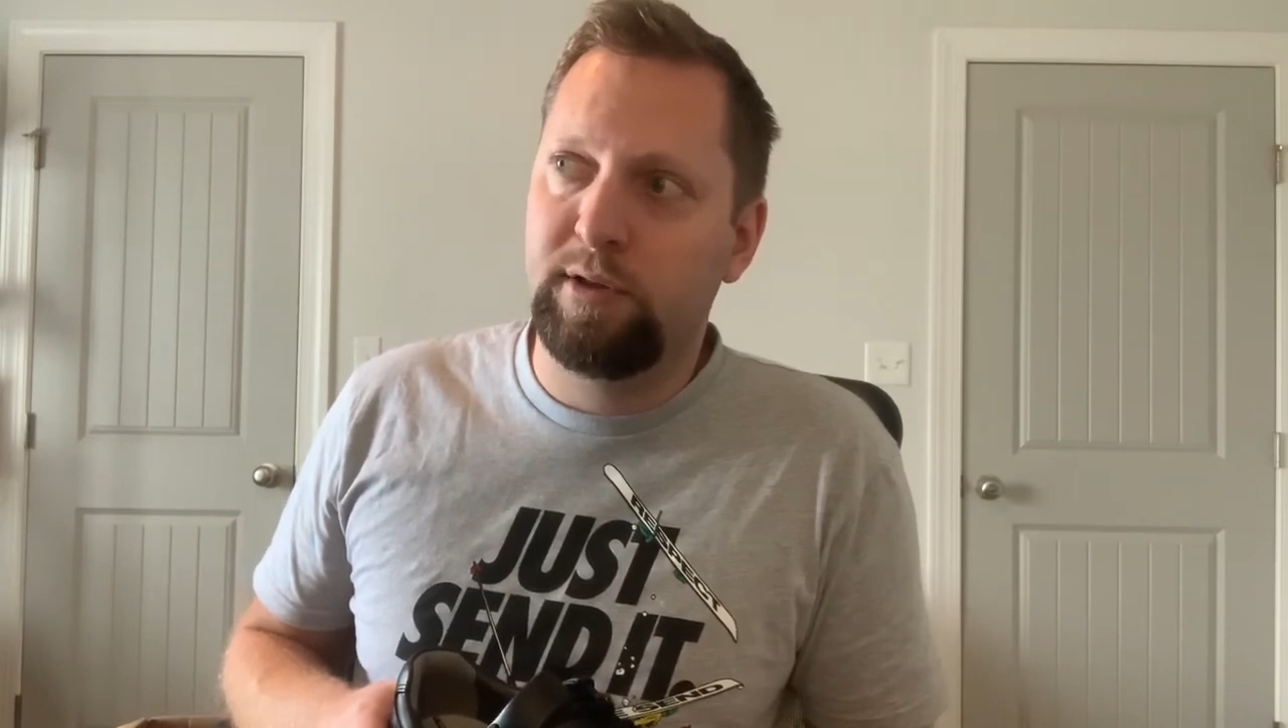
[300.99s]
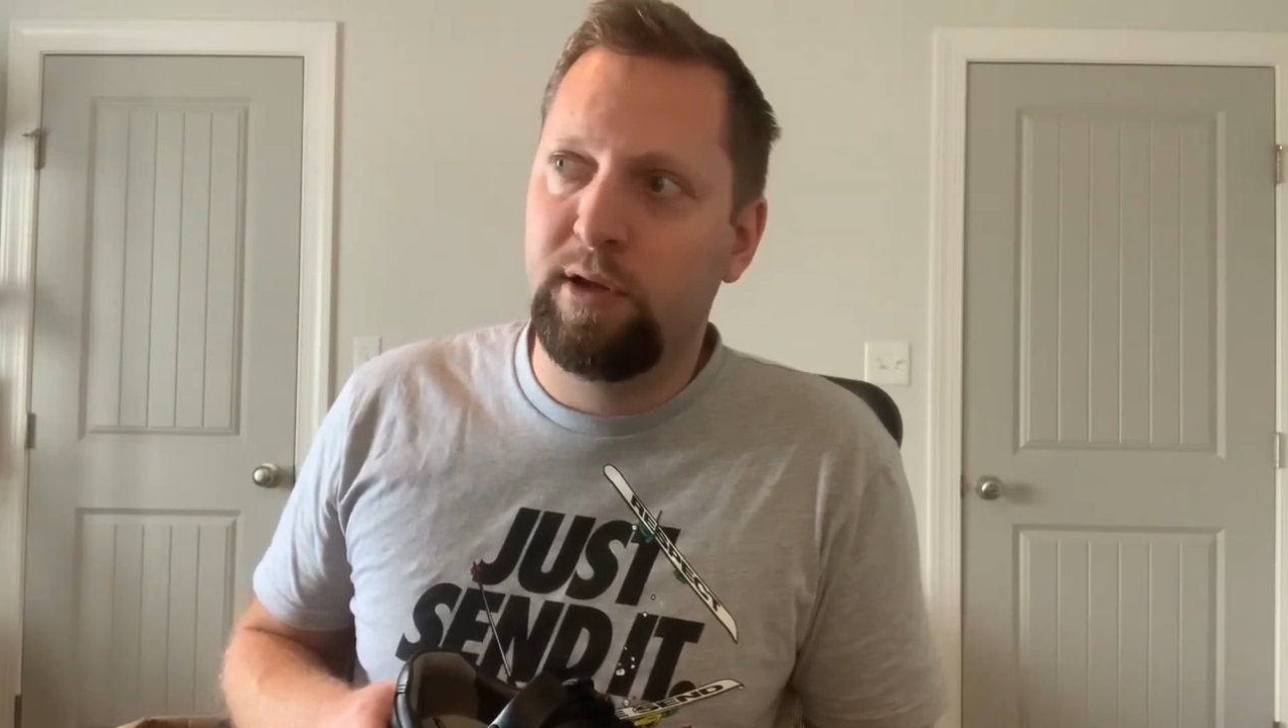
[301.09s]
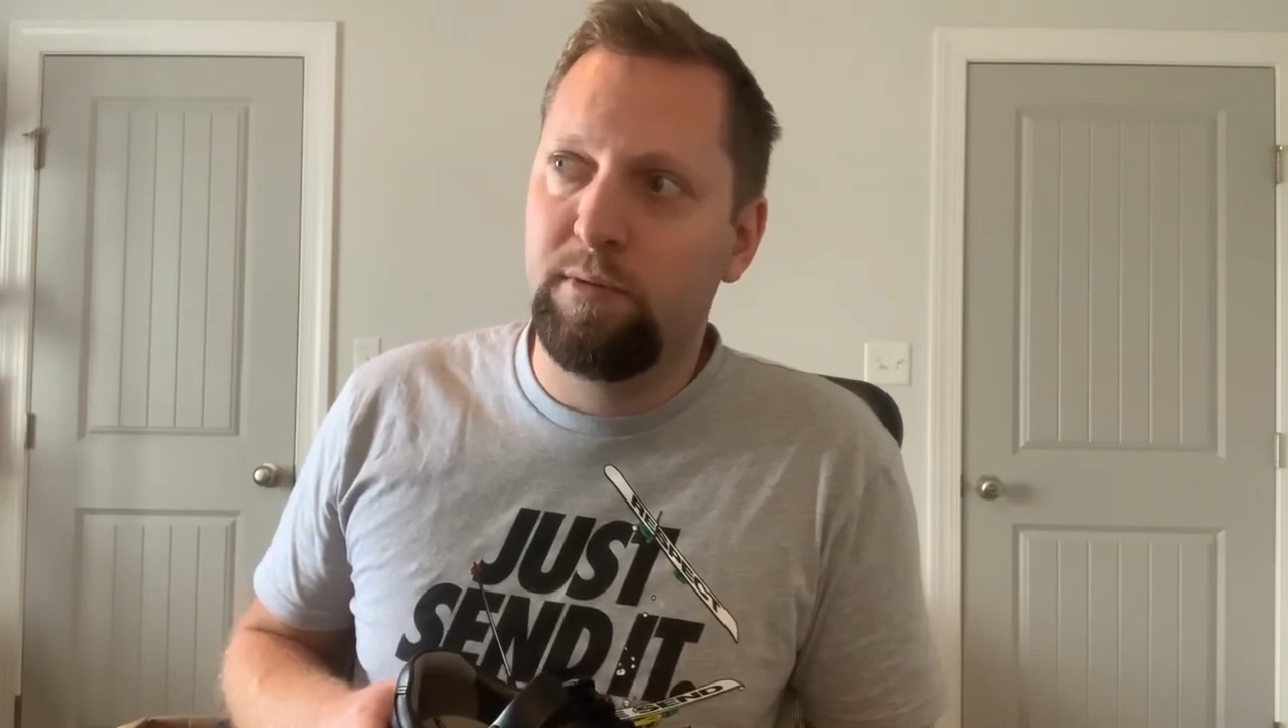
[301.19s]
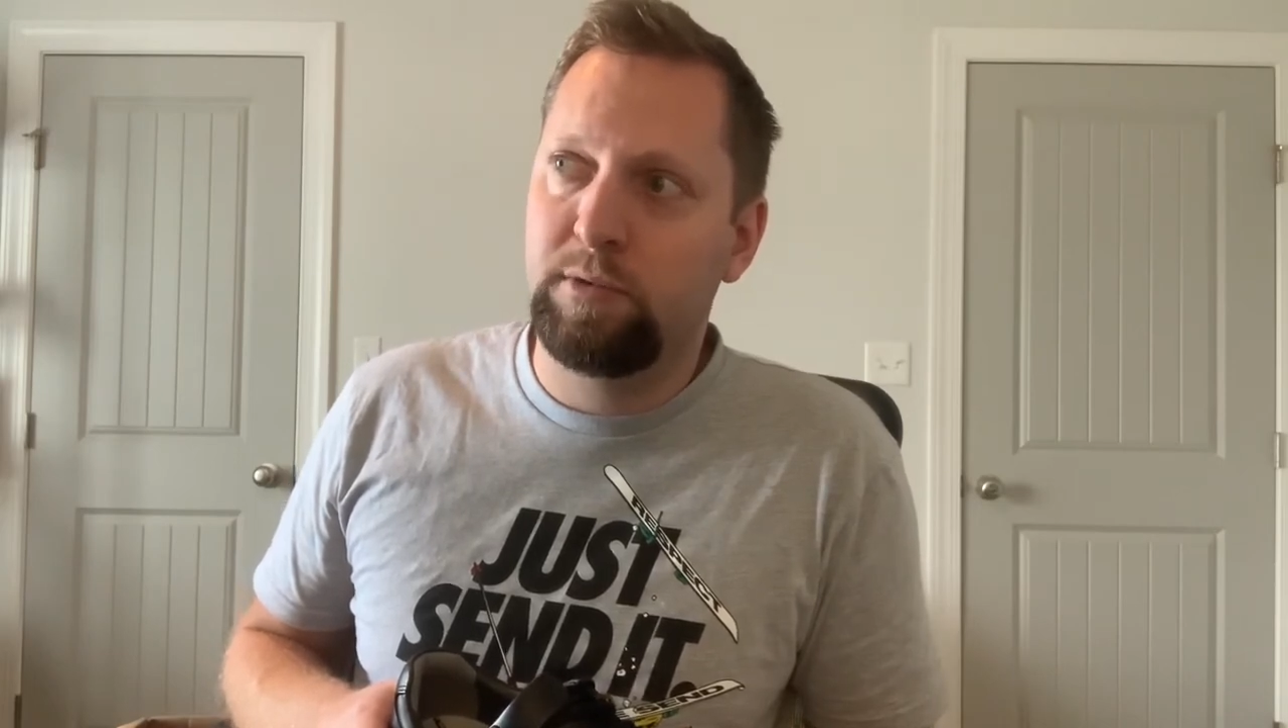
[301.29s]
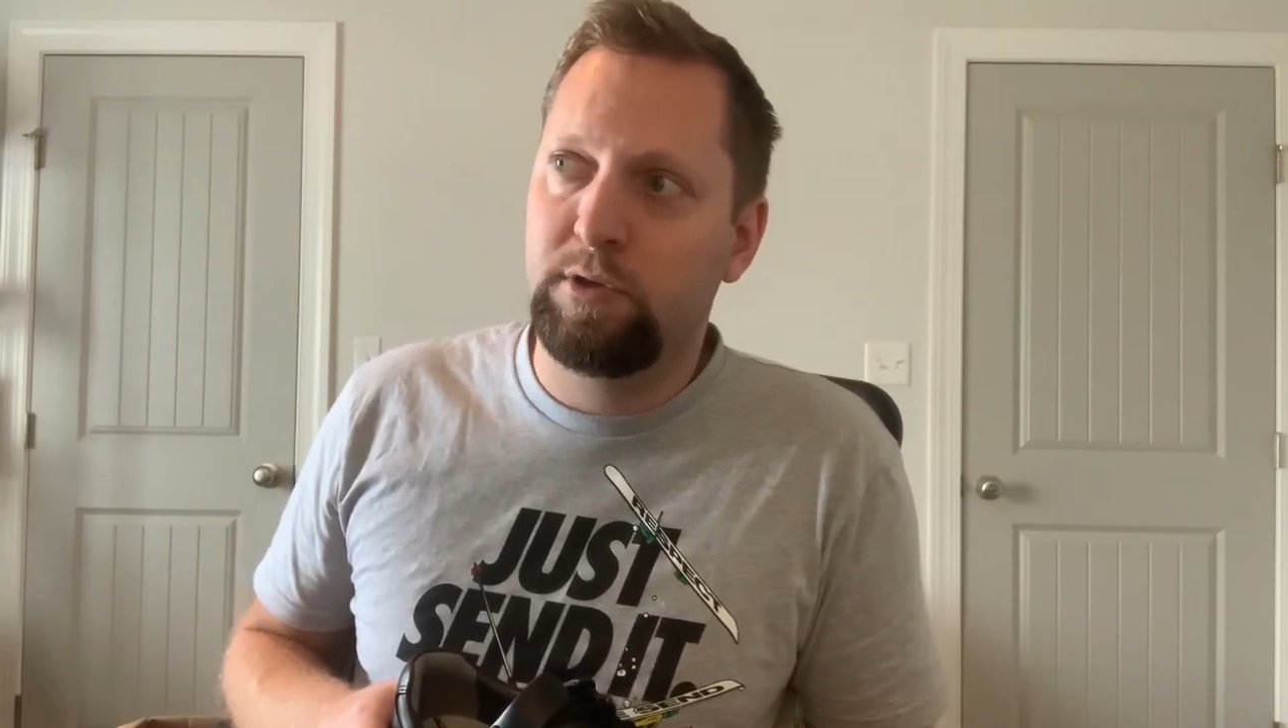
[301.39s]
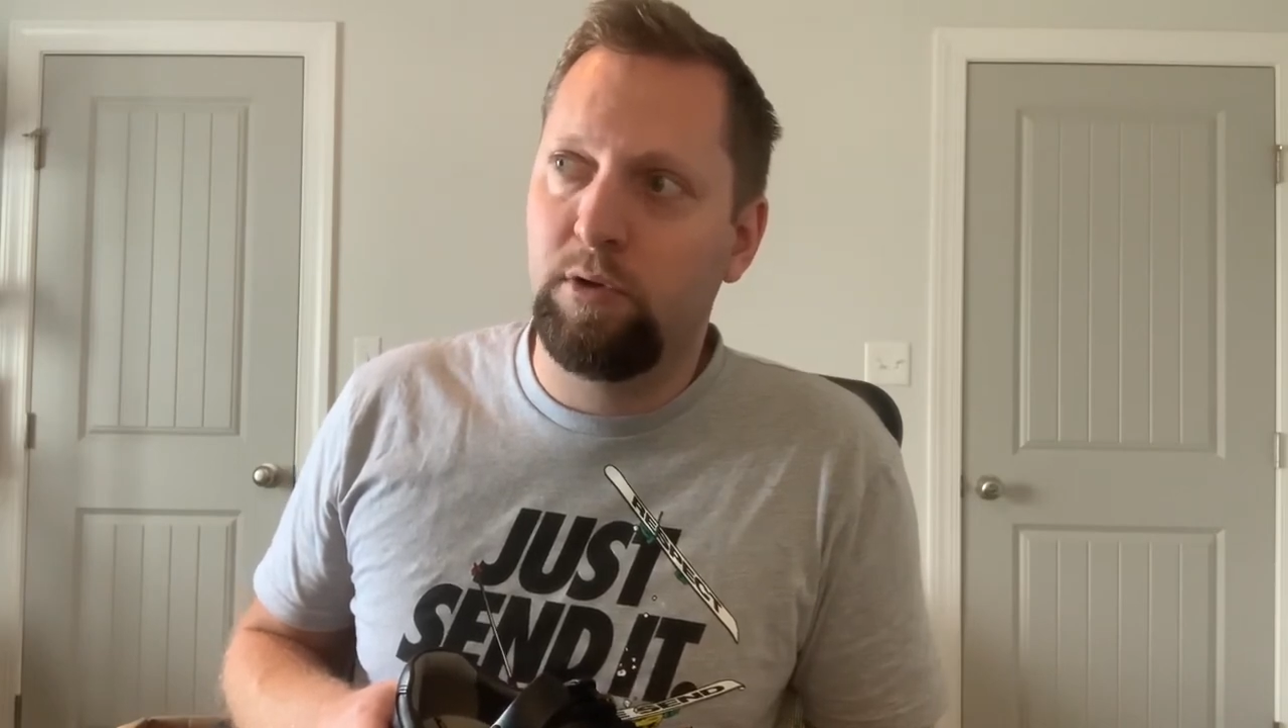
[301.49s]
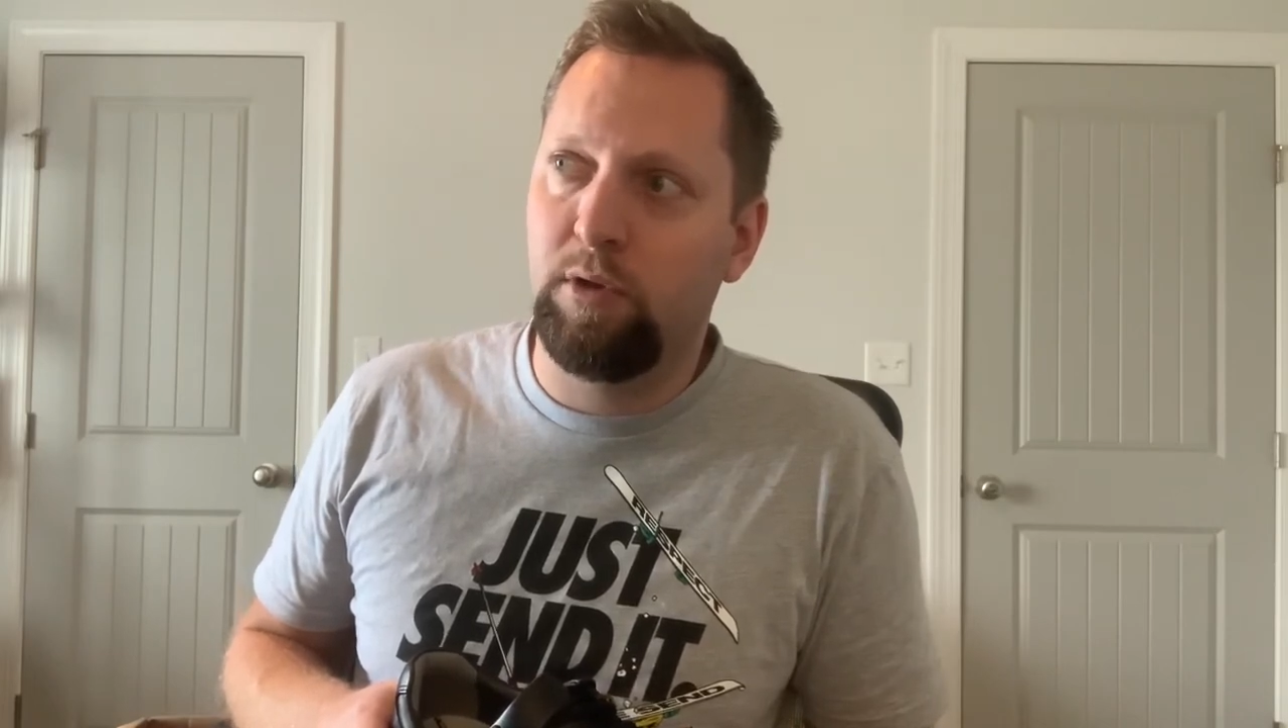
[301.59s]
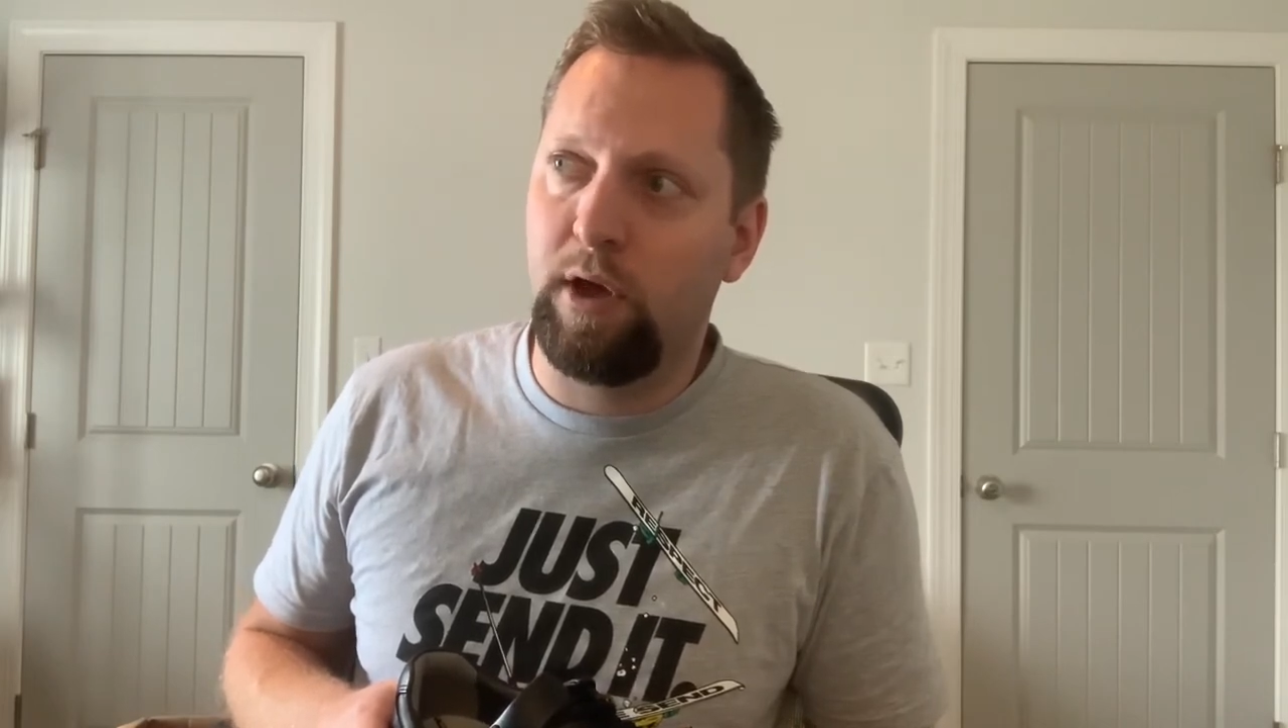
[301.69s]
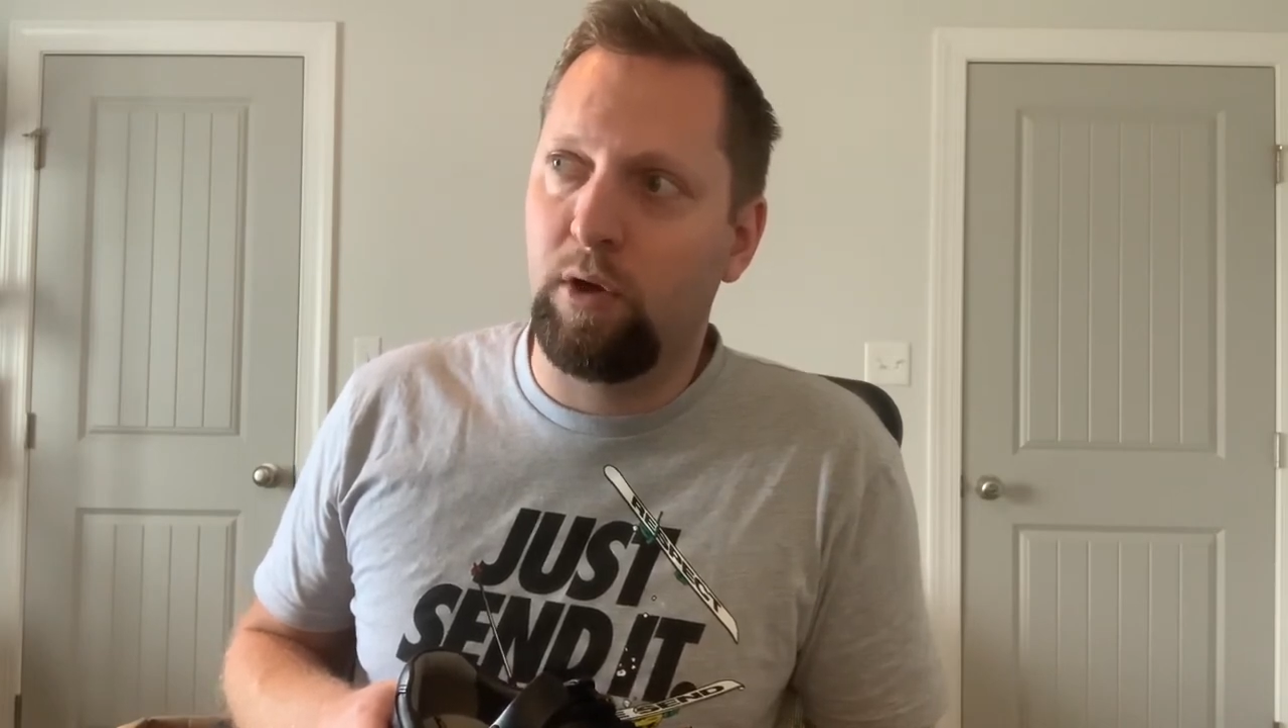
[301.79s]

times they're like